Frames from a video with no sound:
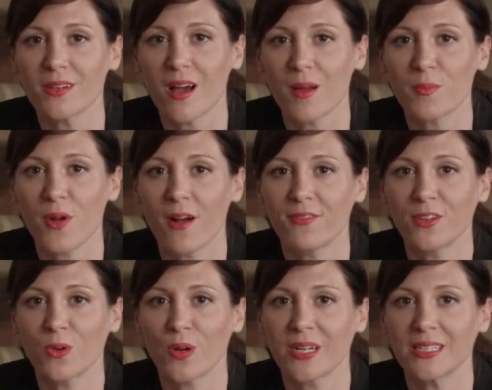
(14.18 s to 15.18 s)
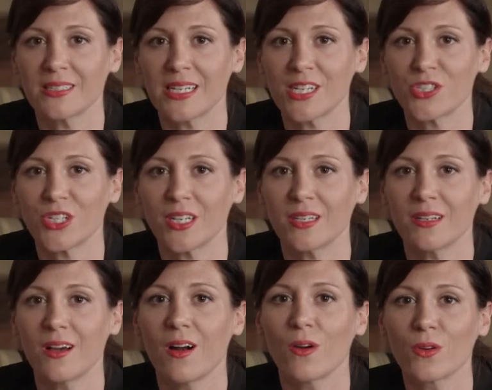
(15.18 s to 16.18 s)
a nonprofit organization,
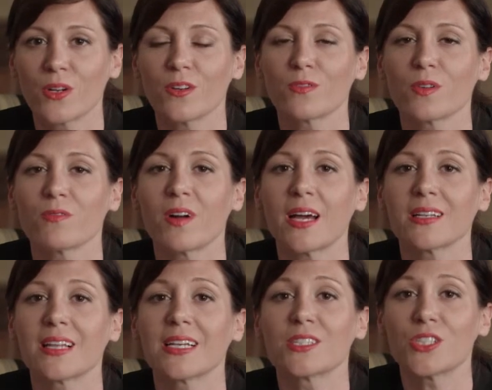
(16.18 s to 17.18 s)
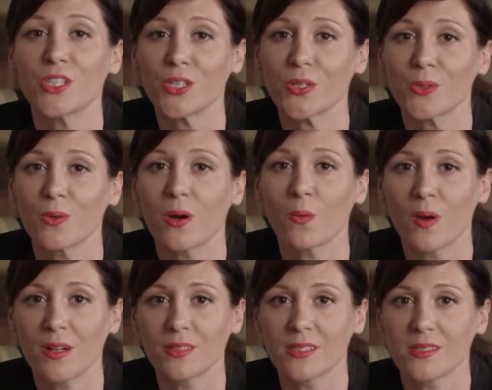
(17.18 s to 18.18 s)
owner of Revitalize You, a
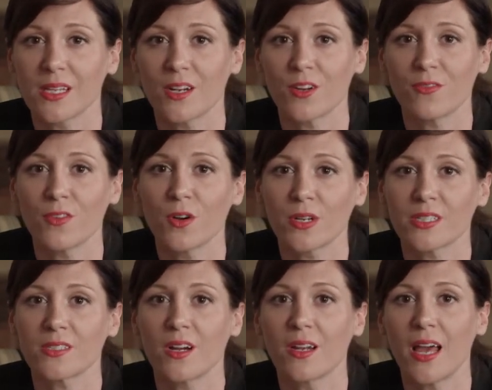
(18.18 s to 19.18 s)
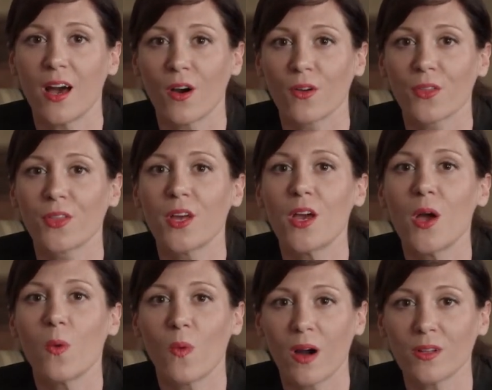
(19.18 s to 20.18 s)
wellness center focused on health,
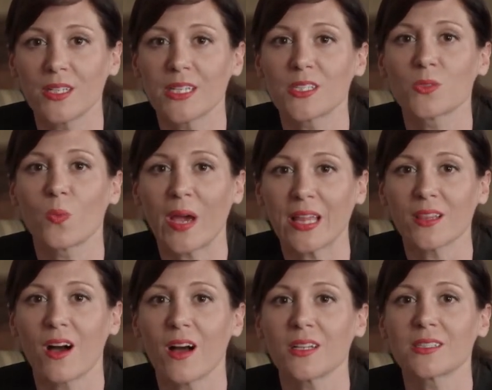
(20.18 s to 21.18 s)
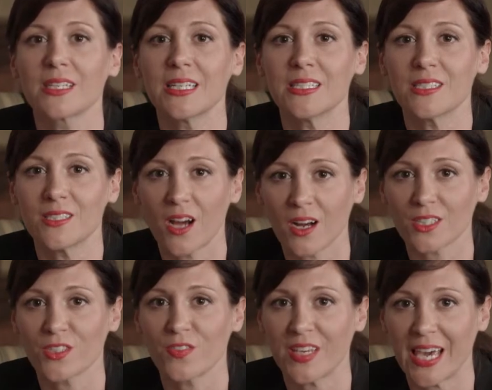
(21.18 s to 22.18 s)
wellness, weight loss, and
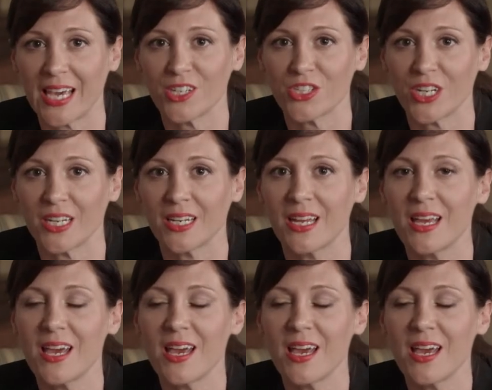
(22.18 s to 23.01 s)
detoxification.